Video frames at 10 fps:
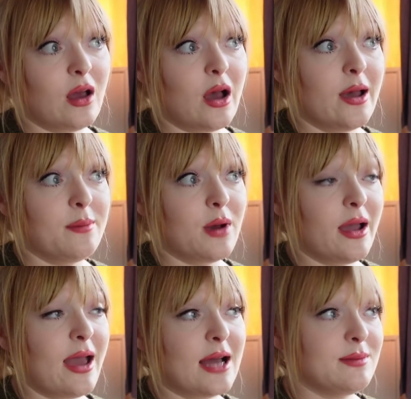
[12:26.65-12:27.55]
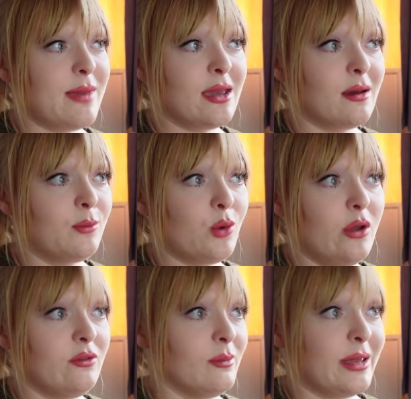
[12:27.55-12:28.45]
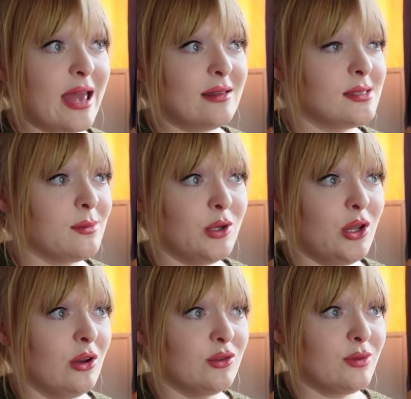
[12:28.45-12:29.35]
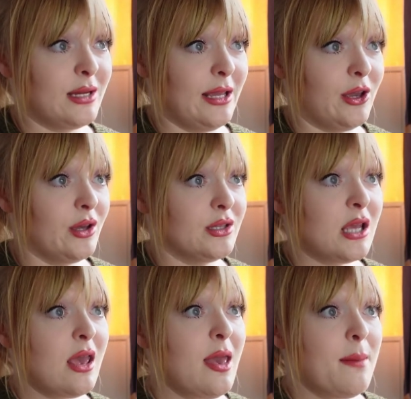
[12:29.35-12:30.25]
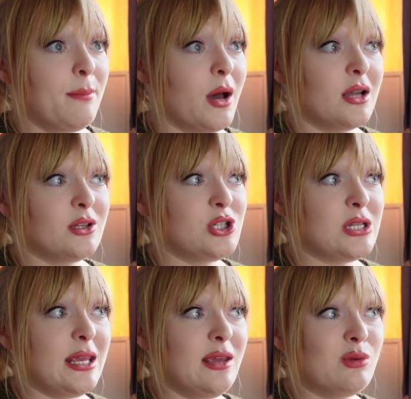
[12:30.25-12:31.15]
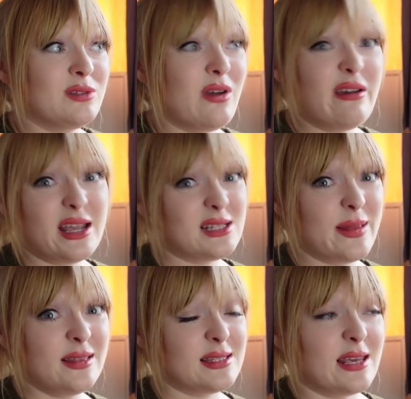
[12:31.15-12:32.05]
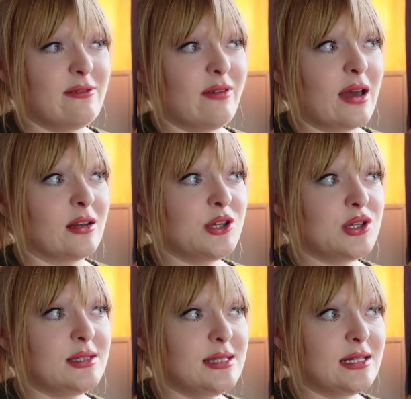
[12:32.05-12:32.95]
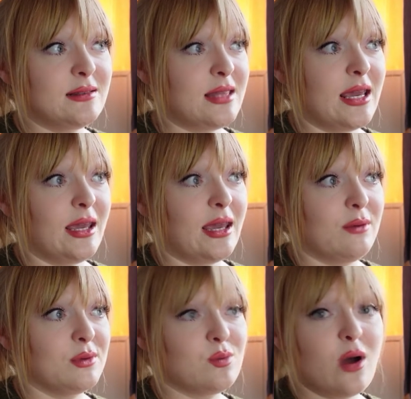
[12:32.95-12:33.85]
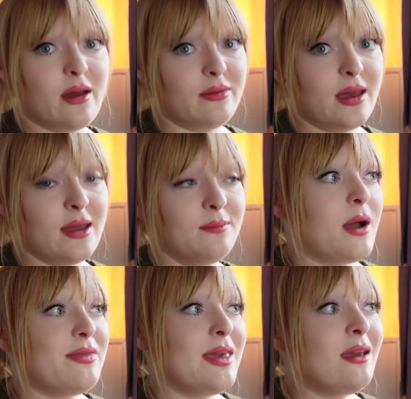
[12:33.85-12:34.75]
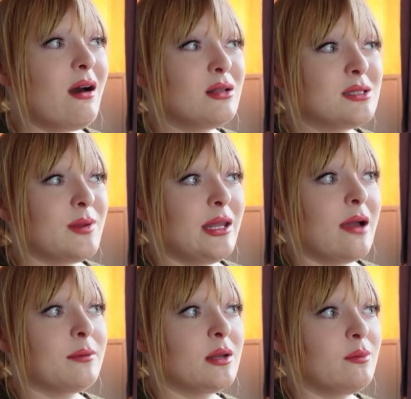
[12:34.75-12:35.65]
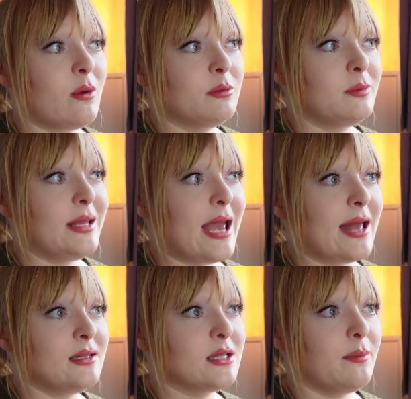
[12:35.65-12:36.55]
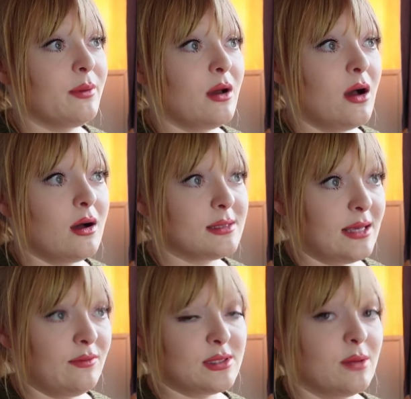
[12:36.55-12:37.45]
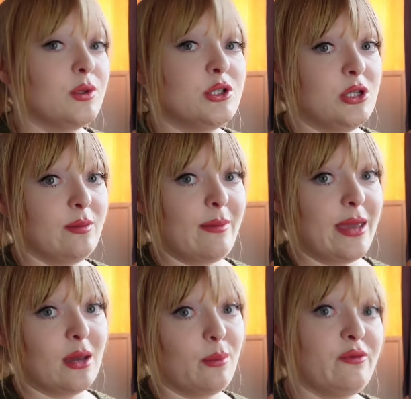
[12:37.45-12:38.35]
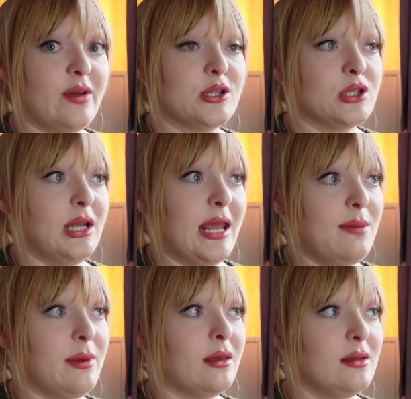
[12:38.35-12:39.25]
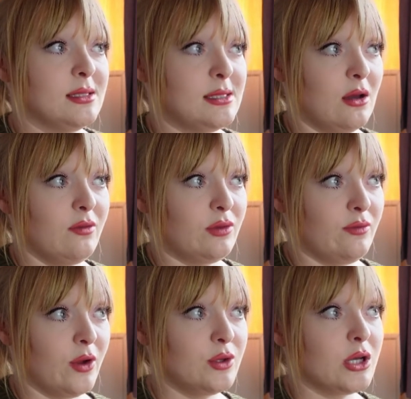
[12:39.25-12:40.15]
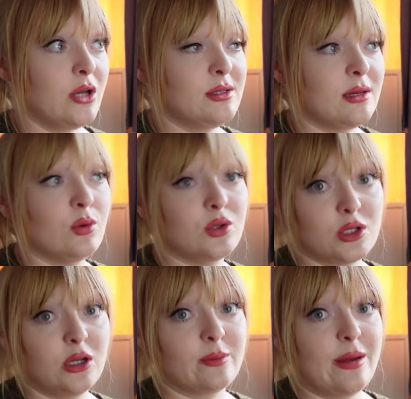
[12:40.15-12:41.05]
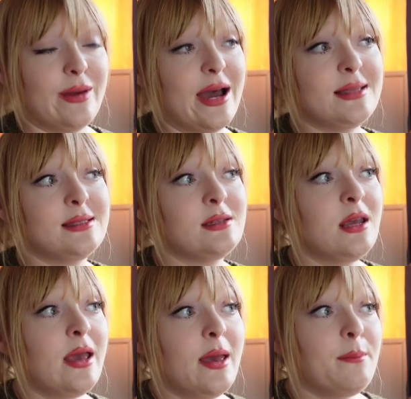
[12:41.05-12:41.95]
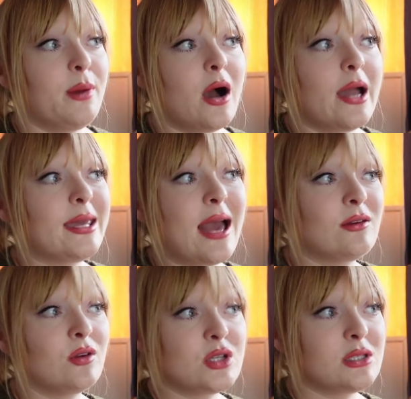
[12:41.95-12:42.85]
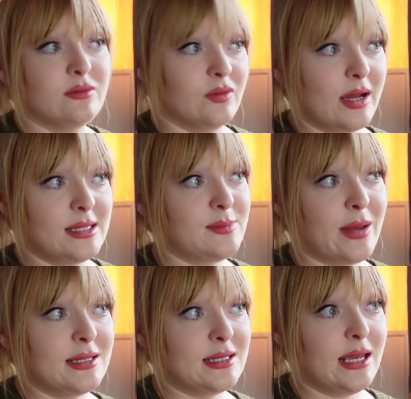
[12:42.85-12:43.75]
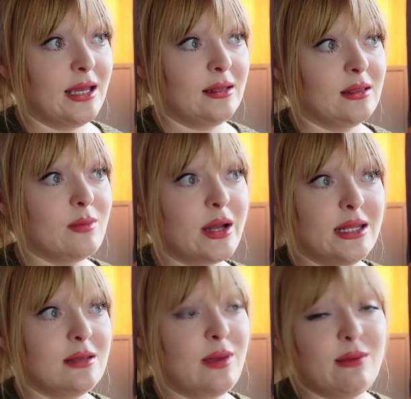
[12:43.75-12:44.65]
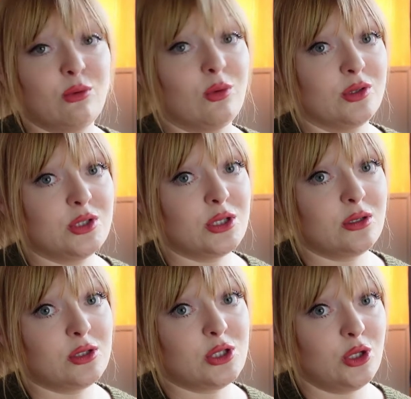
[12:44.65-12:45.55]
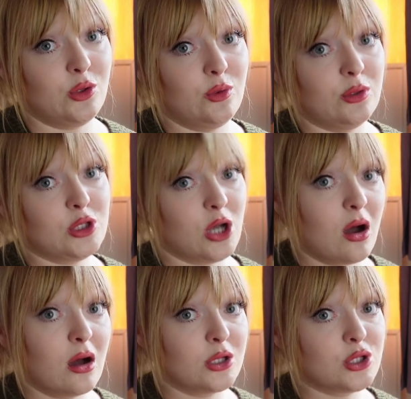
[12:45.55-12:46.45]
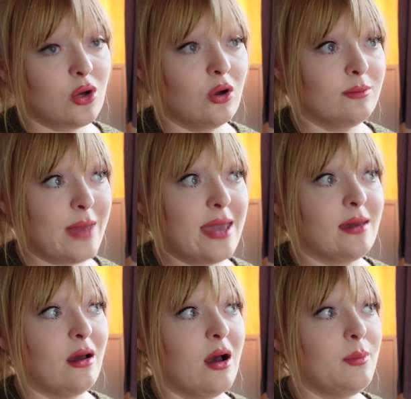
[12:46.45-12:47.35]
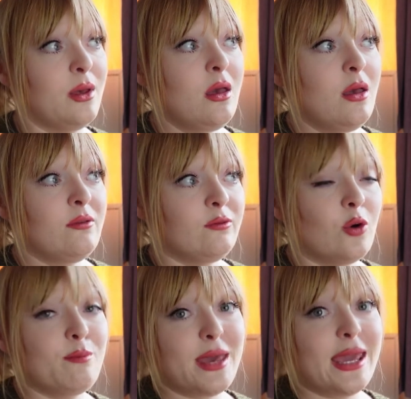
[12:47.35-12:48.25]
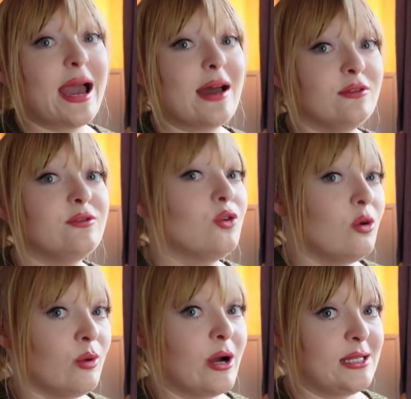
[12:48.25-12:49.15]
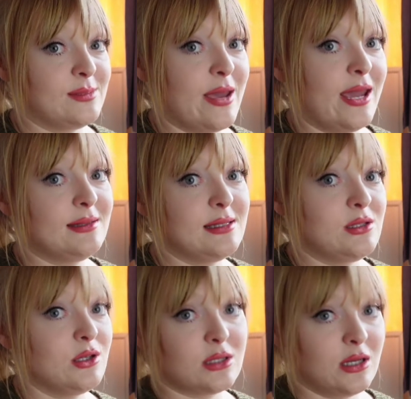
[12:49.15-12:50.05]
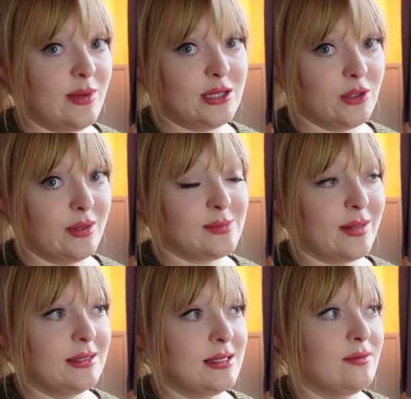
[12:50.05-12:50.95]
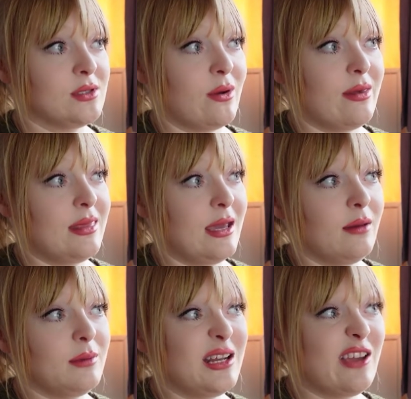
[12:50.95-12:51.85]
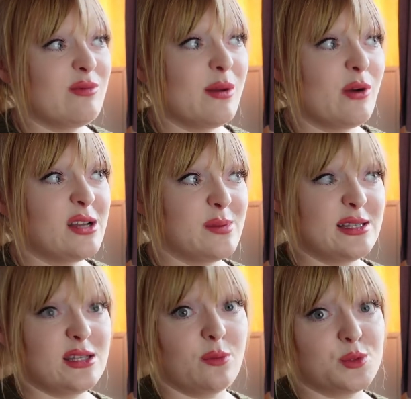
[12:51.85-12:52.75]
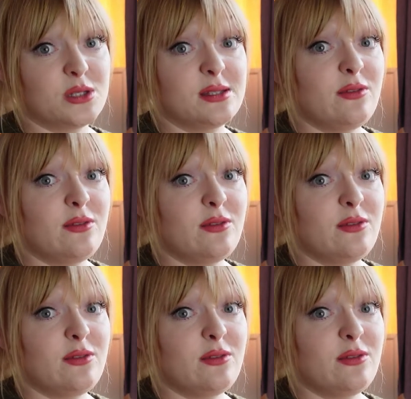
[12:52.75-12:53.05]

I had a makeup quote from, again, someone who looked really good, but she was very expensive and I just didn't think it was worth it. I think ultimately I'm going to probably end up asking for someone to do my makeup professionally because of the photos. I want to look my best, but I cannot justify spending the money that people want to charge on makeup for me and for bridesmaids. It's just going to be too expensive. So I think I'm going to give my bridesmaids the options.